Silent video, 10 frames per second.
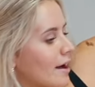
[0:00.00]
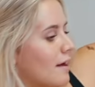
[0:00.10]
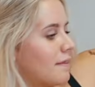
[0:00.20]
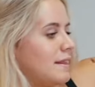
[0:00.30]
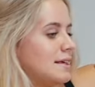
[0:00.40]

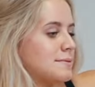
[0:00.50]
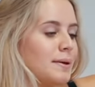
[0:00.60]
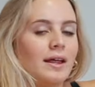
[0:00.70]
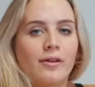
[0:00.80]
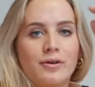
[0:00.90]
got these
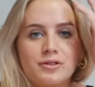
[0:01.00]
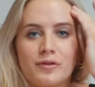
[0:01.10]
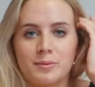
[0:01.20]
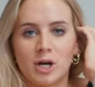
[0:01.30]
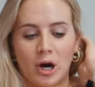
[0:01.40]
pillows
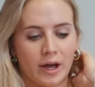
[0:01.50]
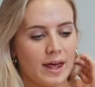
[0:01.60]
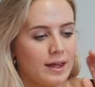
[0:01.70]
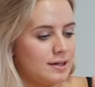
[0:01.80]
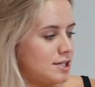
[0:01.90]
from
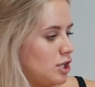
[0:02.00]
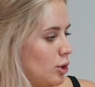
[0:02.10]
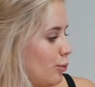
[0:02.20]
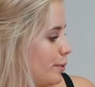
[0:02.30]
Target to